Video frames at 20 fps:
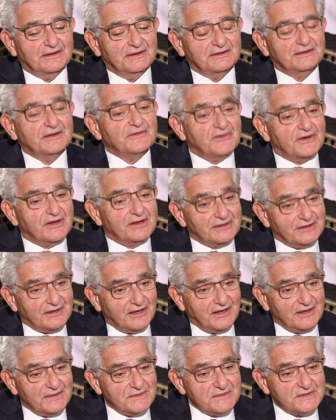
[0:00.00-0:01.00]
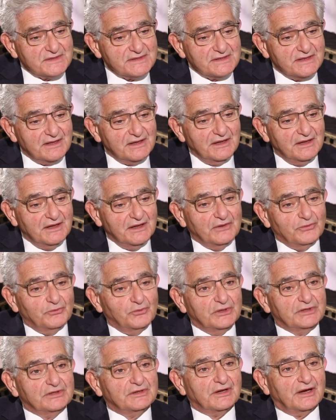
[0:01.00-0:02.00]
difficult times,
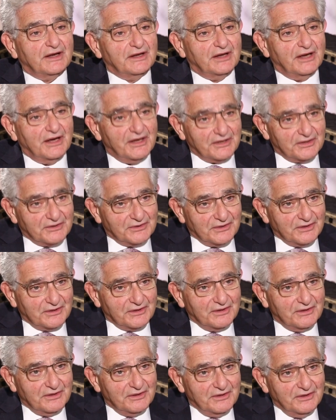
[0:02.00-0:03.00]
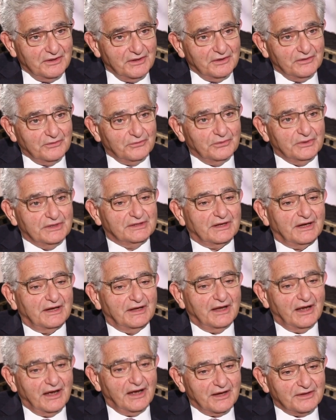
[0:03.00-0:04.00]
we try harder. We
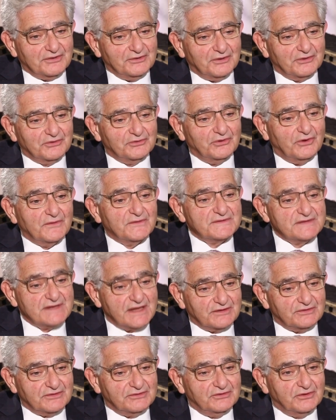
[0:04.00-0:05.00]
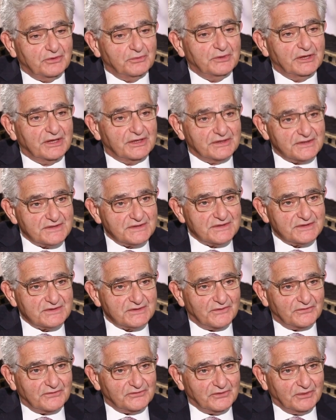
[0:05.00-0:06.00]
try harder to offset the weaknesses
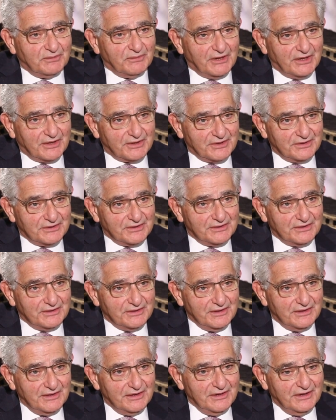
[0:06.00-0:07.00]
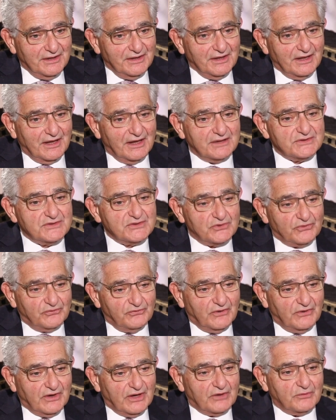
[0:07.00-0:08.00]
of the market. And so
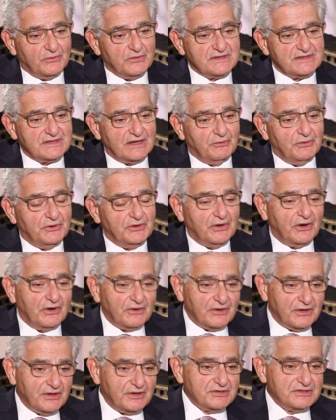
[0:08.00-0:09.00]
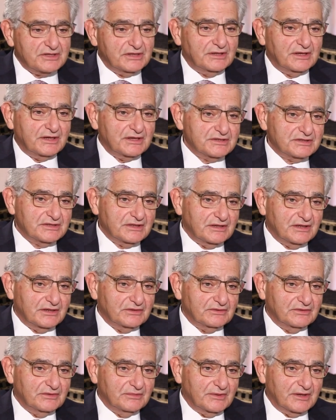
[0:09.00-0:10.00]
far with our younger generation
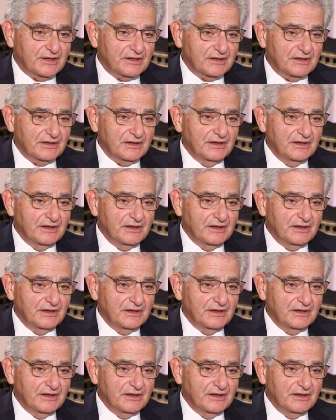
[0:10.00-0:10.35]
at the bank,